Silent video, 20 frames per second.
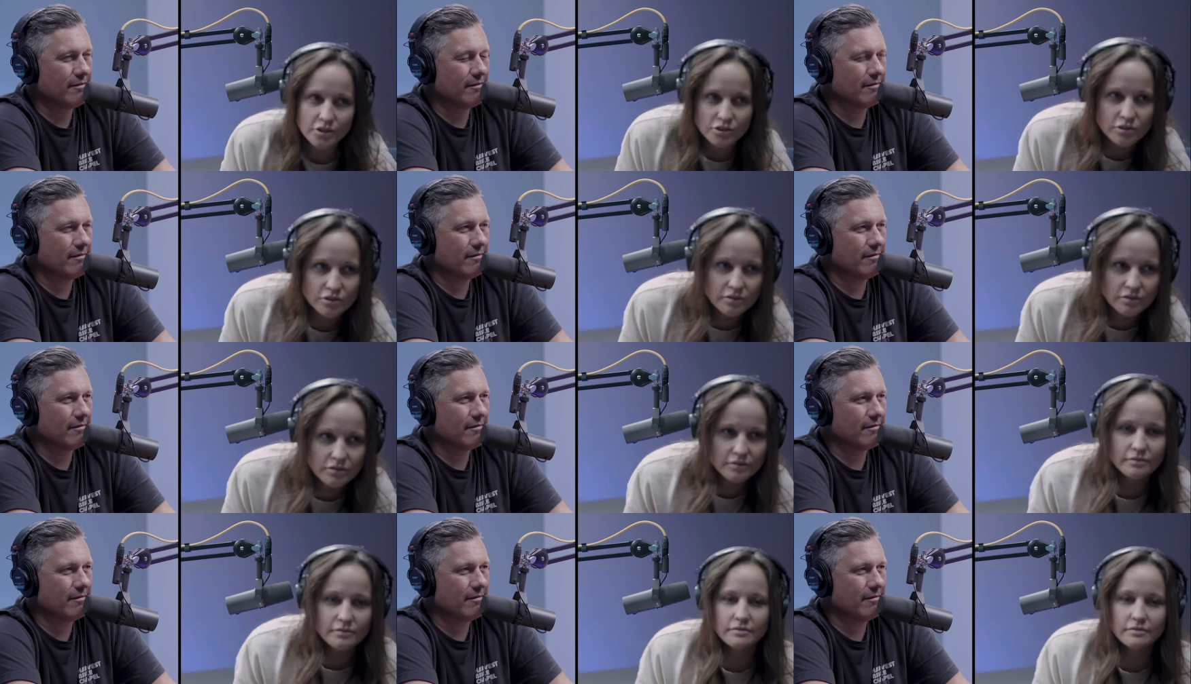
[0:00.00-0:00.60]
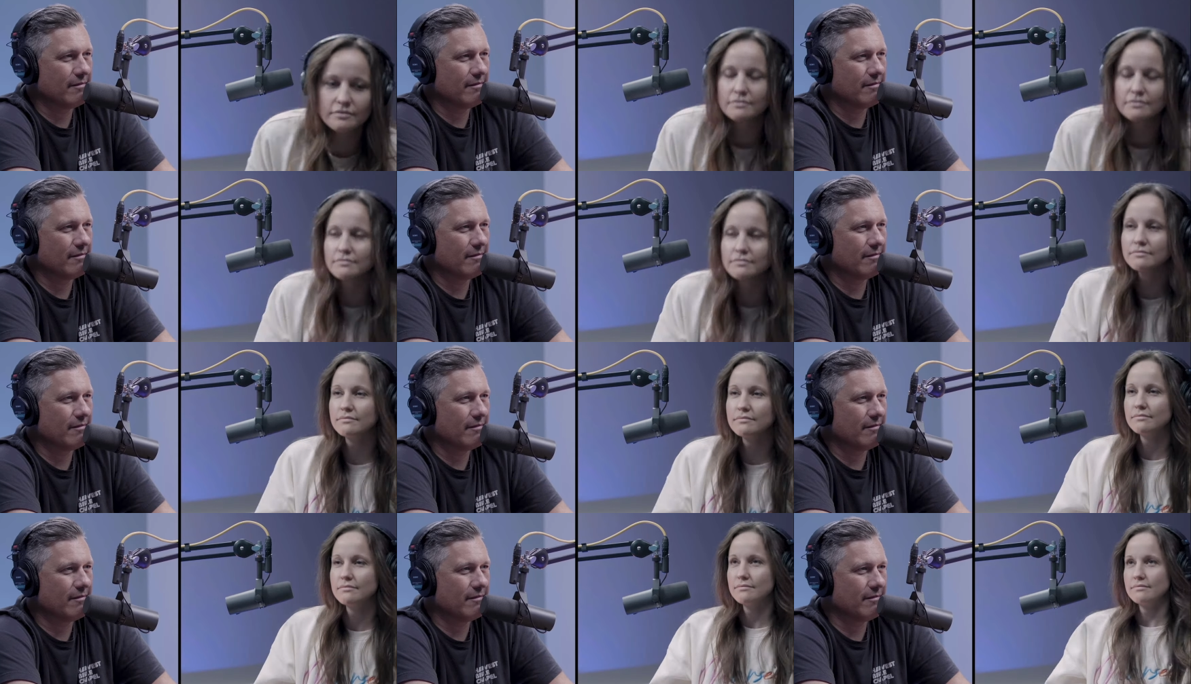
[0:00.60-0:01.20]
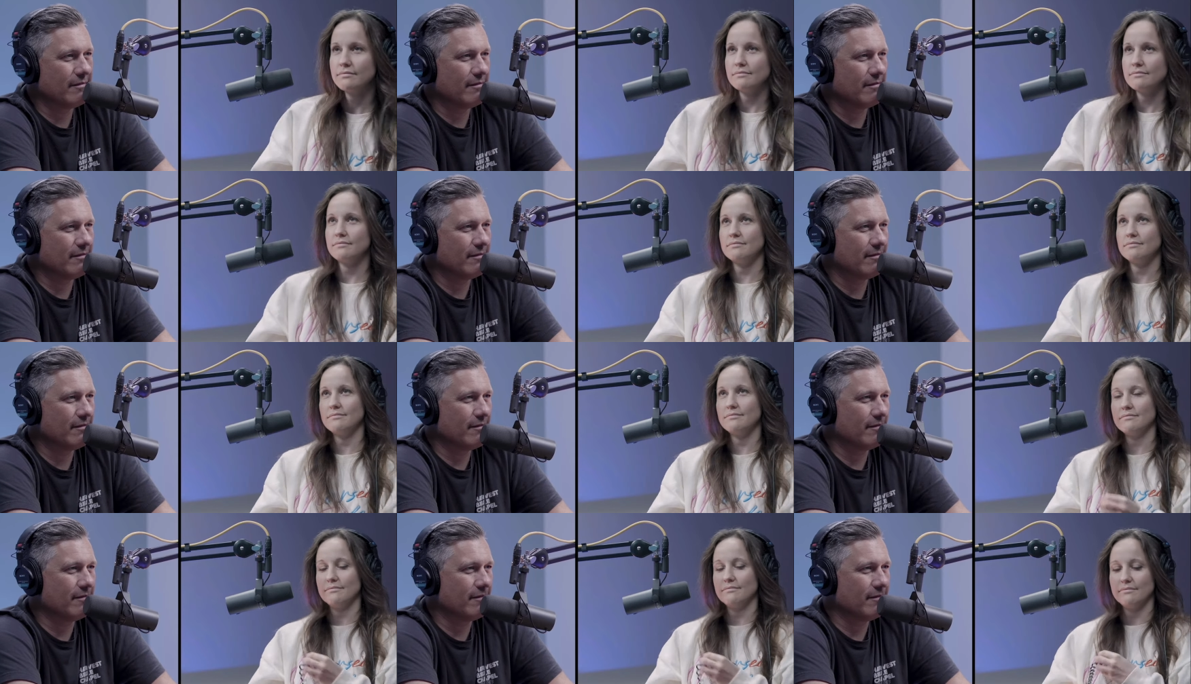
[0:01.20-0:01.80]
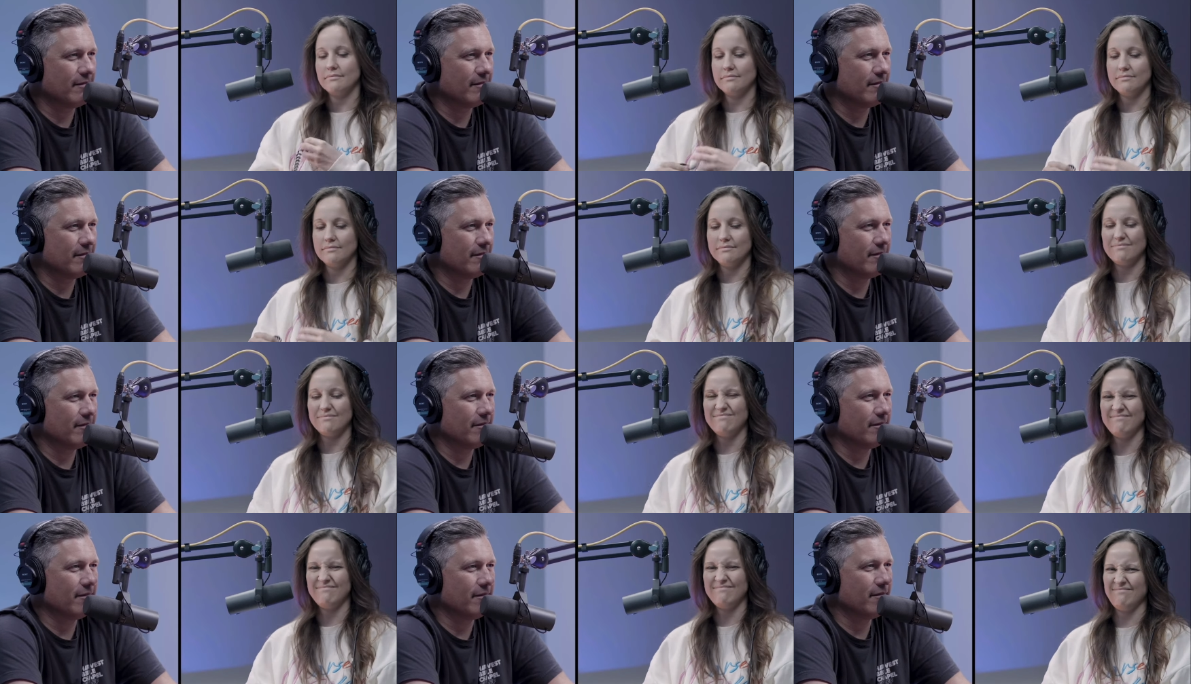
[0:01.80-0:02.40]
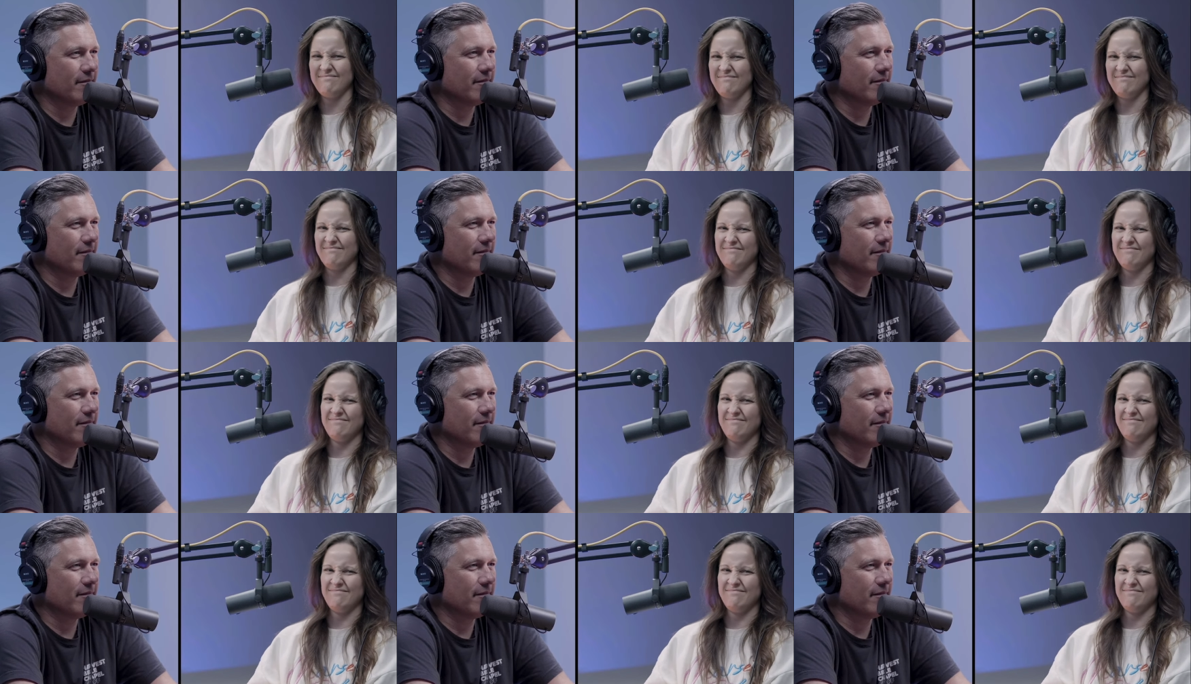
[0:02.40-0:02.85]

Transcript: (no one is talking)